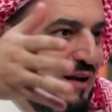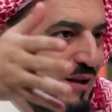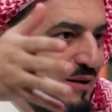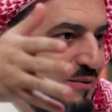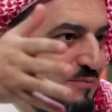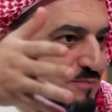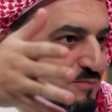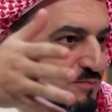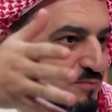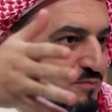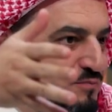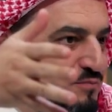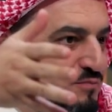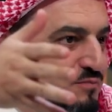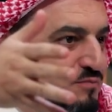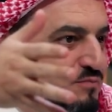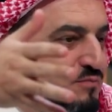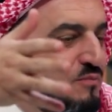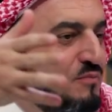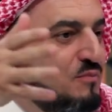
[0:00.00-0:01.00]
to a state of
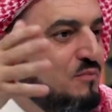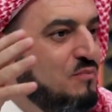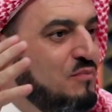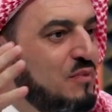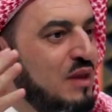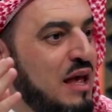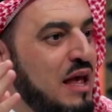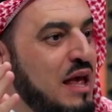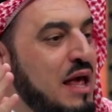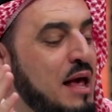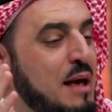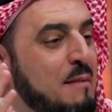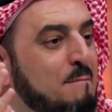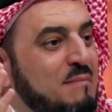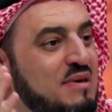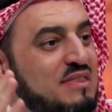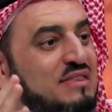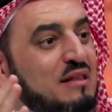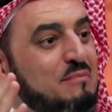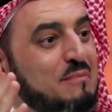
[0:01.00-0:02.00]
civilization, just
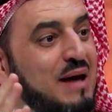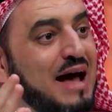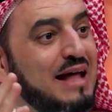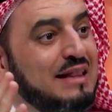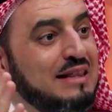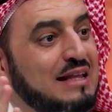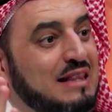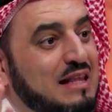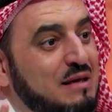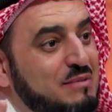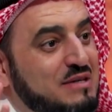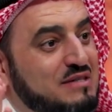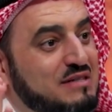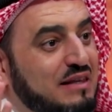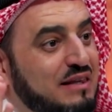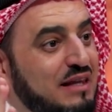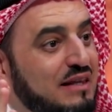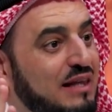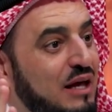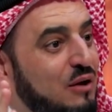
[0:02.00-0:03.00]
as the Prophet,
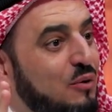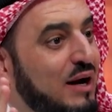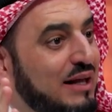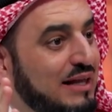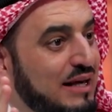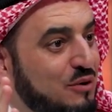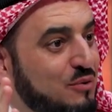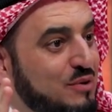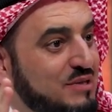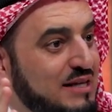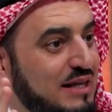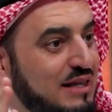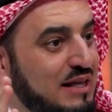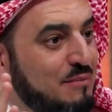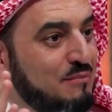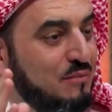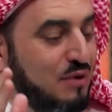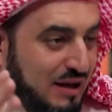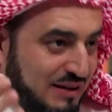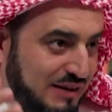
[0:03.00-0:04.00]
peace be upon him.
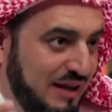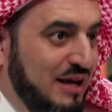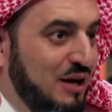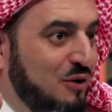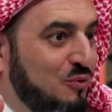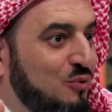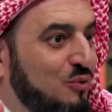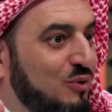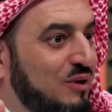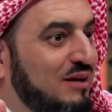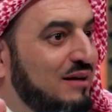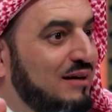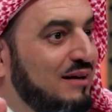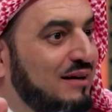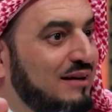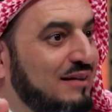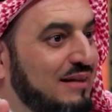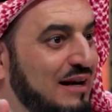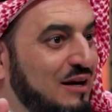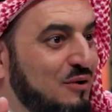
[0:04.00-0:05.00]
It is as
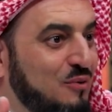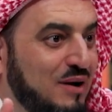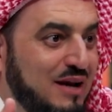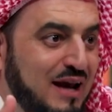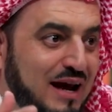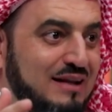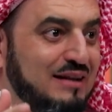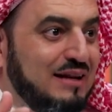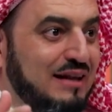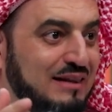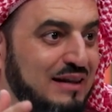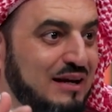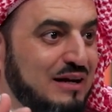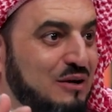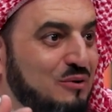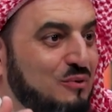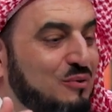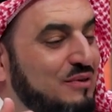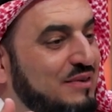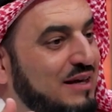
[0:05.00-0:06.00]
if Allah is
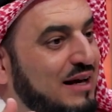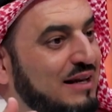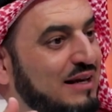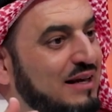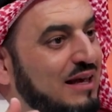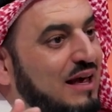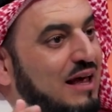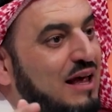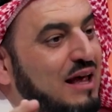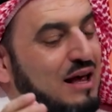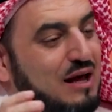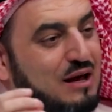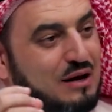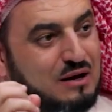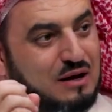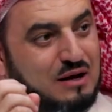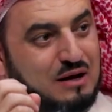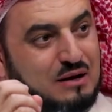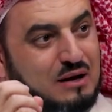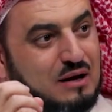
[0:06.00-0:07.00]
saying this.
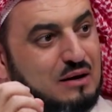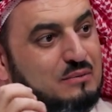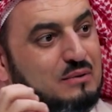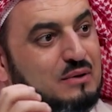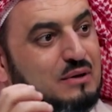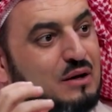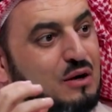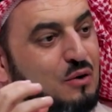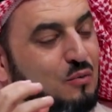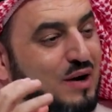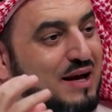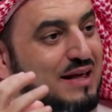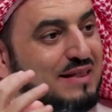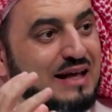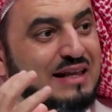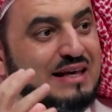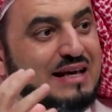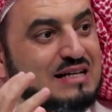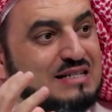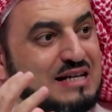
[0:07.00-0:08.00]
And thus we have
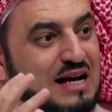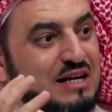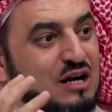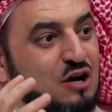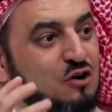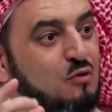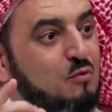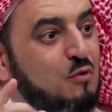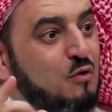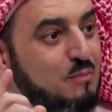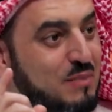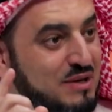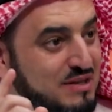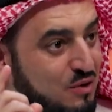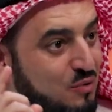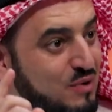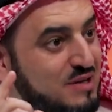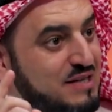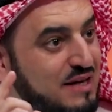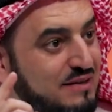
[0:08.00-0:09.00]
made you a
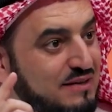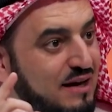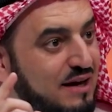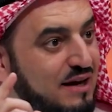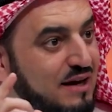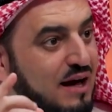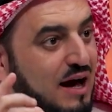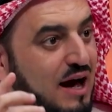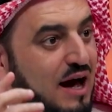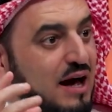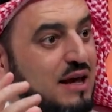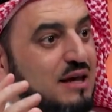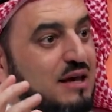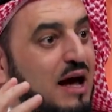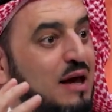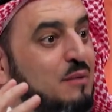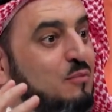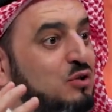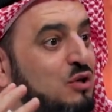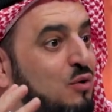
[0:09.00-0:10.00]
just nation,
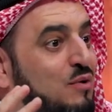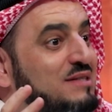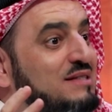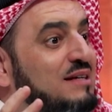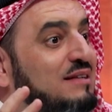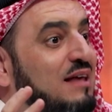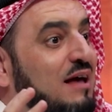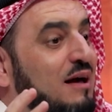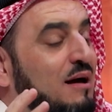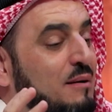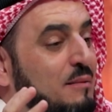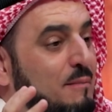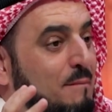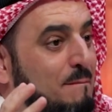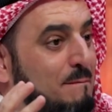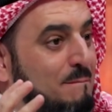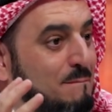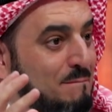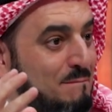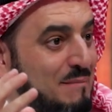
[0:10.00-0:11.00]
meaning a
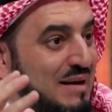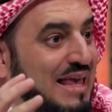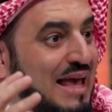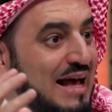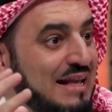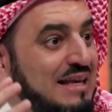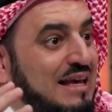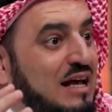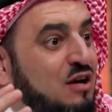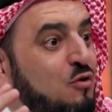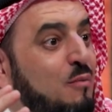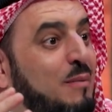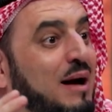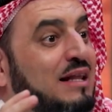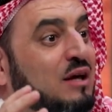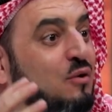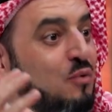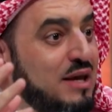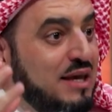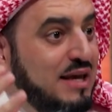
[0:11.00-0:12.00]
moderate nation,
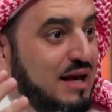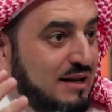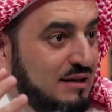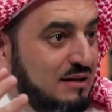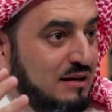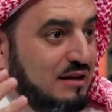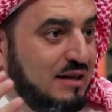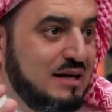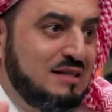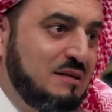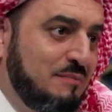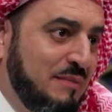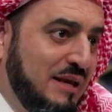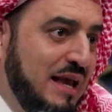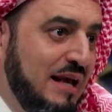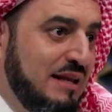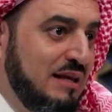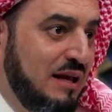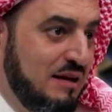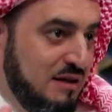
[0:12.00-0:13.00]
not in a geographical
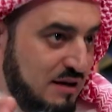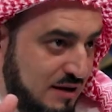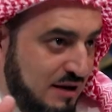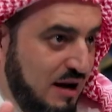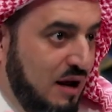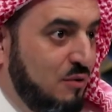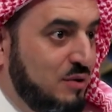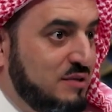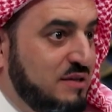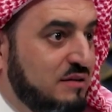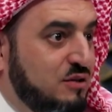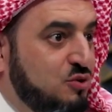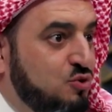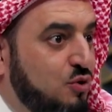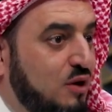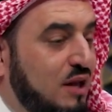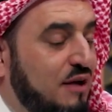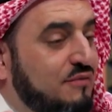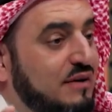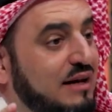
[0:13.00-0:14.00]
sense, but in a
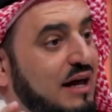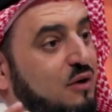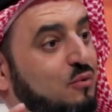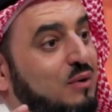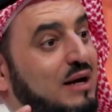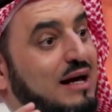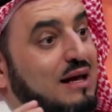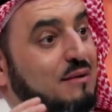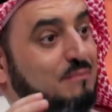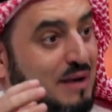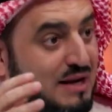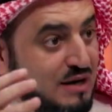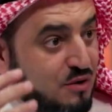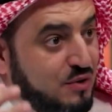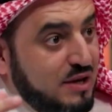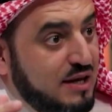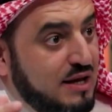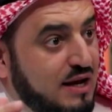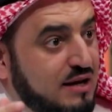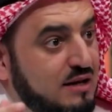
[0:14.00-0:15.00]
moral and material
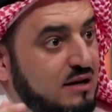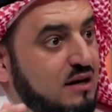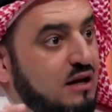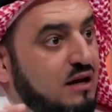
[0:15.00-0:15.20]
sense,